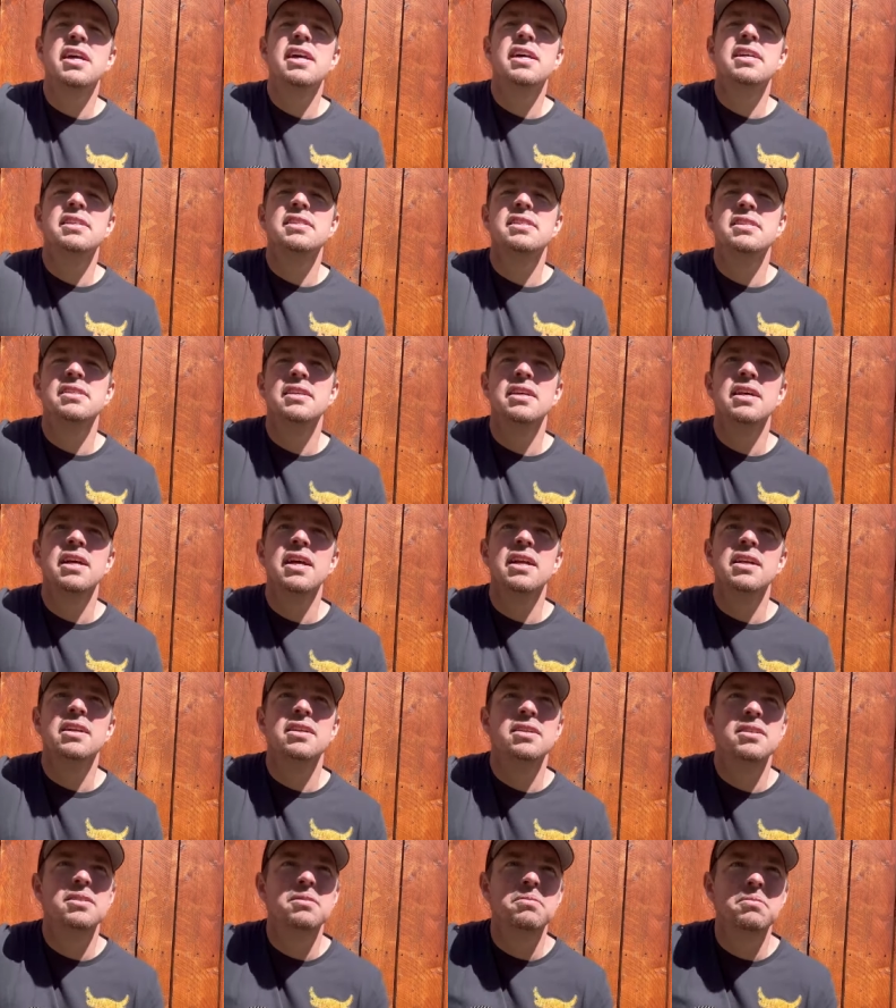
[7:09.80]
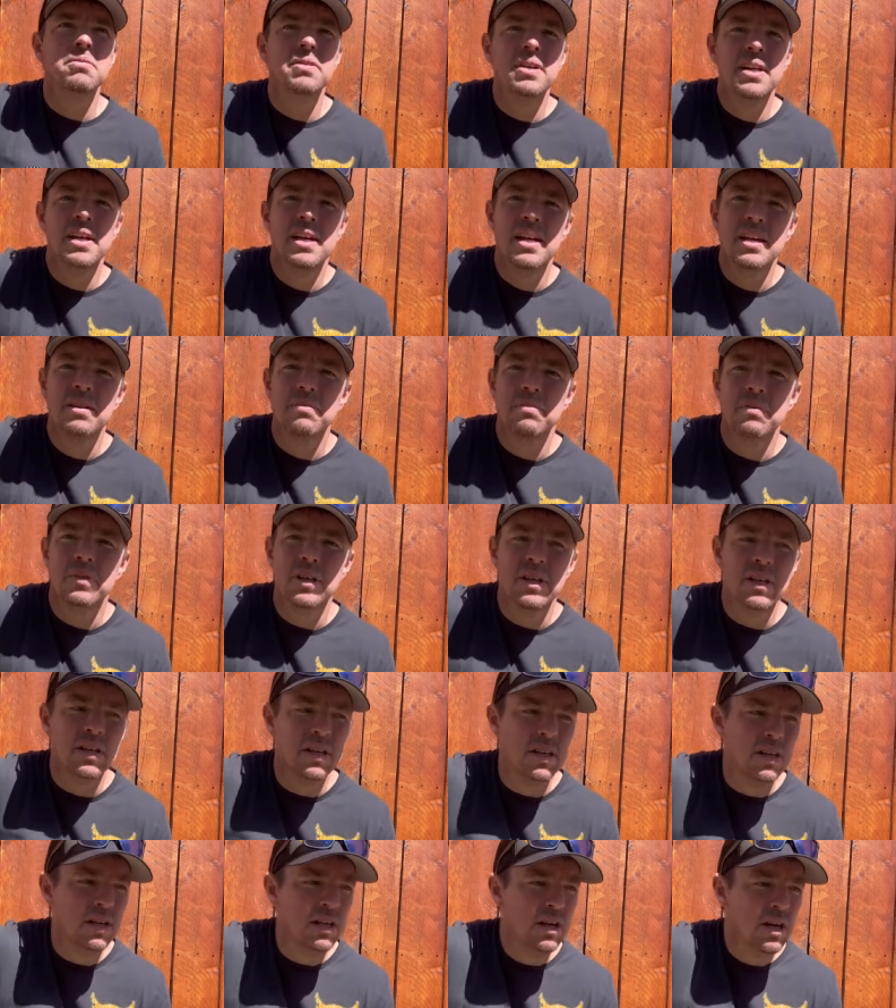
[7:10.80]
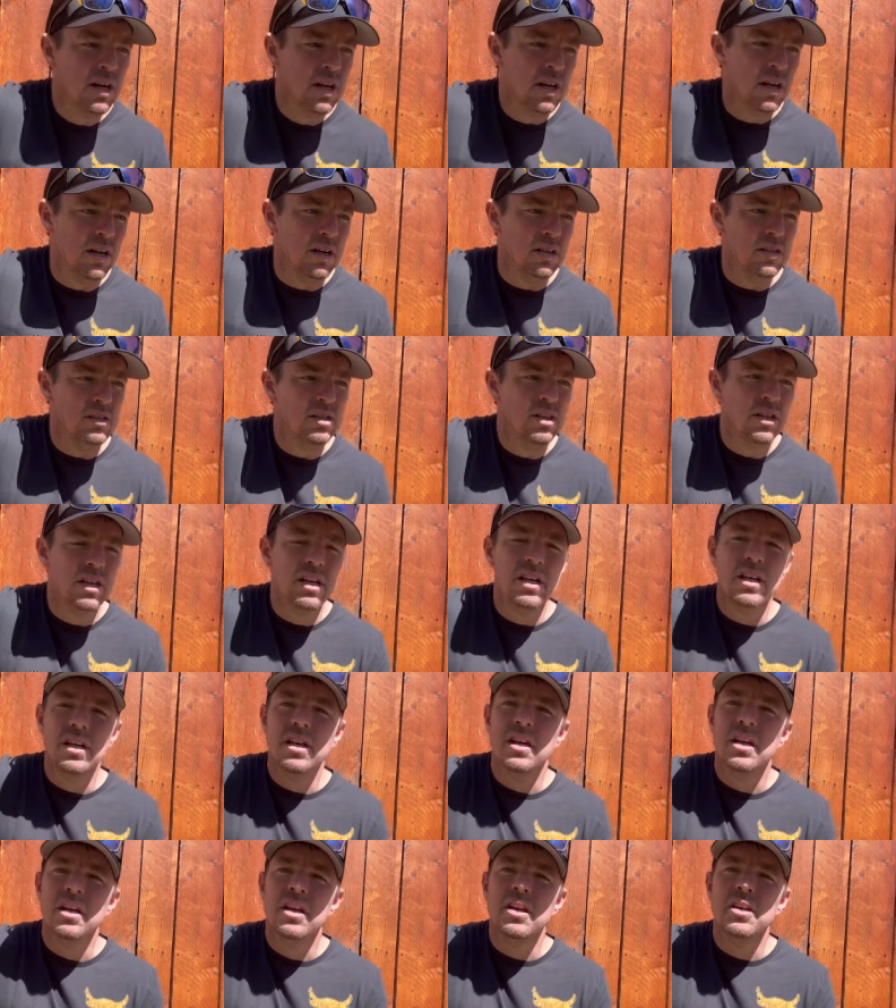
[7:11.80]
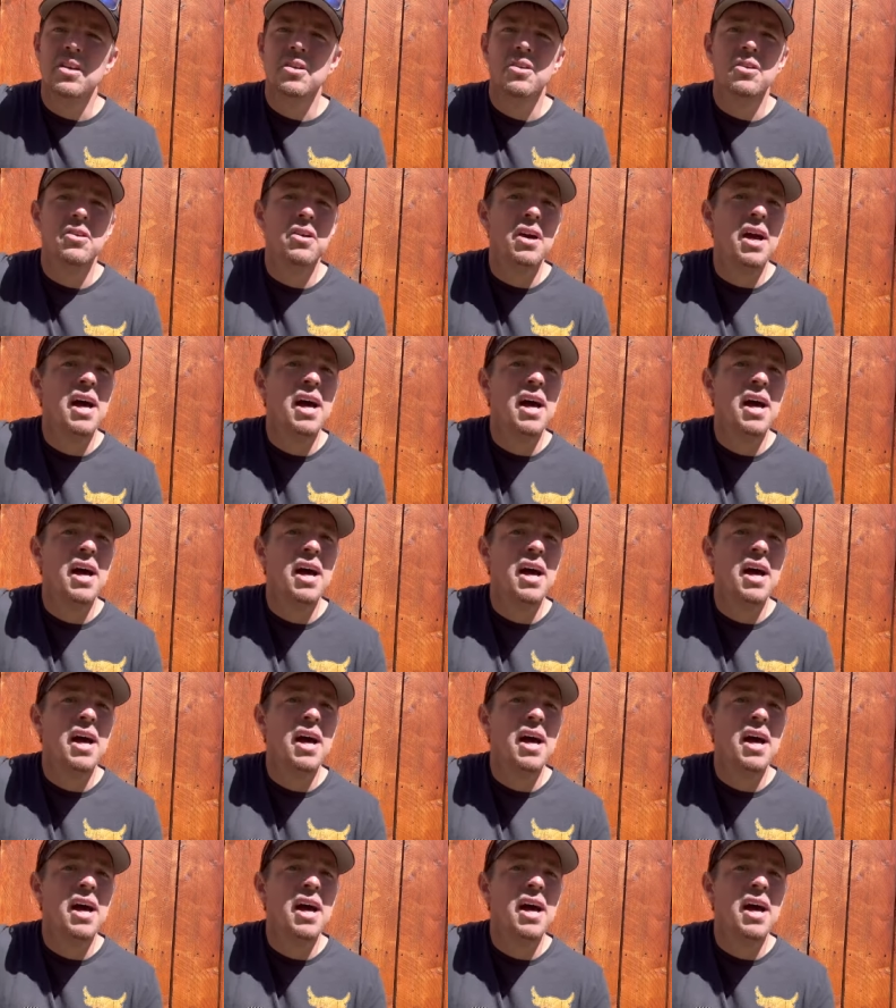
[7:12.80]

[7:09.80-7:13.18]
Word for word: Said, "Come with me." look in your